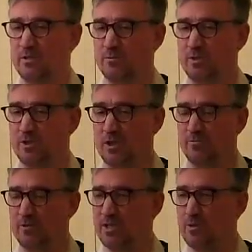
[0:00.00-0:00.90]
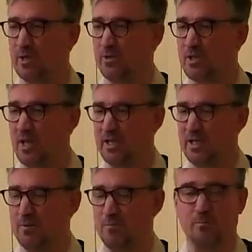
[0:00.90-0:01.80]
discoveries about
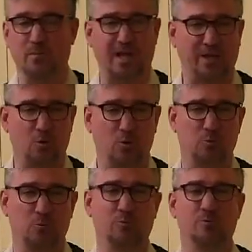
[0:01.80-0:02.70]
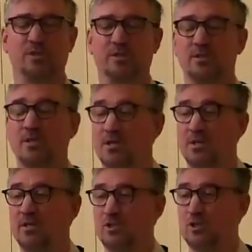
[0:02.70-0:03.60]
time and black holes and
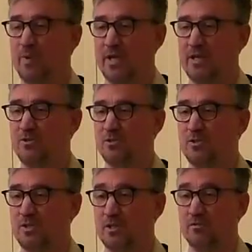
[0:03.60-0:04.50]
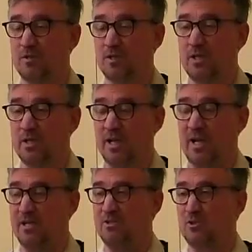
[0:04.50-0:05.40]
space and stuff.
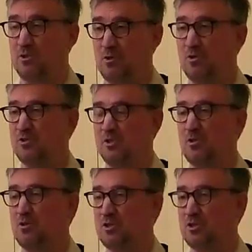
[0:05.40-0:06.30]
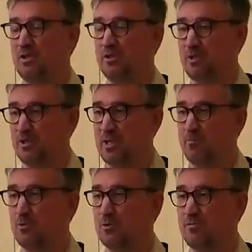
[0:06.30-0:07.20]
And there's lots and lots of other
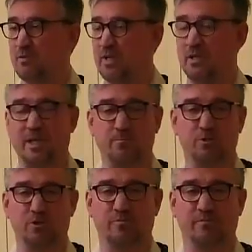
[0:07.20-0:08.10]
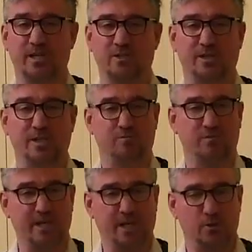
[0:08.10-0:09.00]
examples of that in Cambridge University. It's
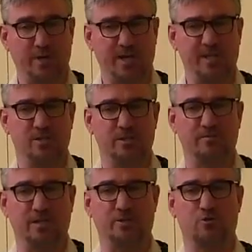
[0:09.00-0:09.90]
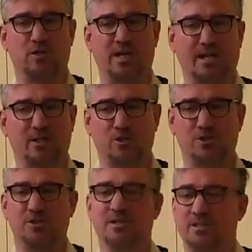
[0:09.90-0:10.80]
very creative. It
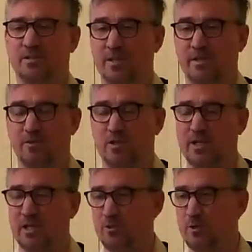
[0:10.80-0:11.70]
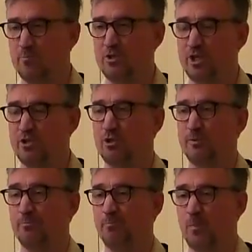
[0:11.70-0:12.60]
attracts, if you like, the
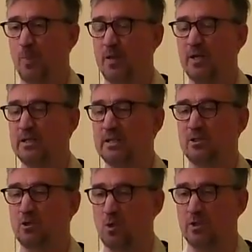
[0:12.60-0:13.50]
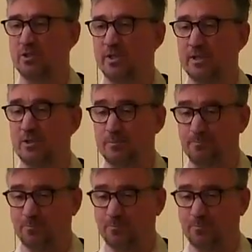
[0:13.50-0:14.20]
magician qualities.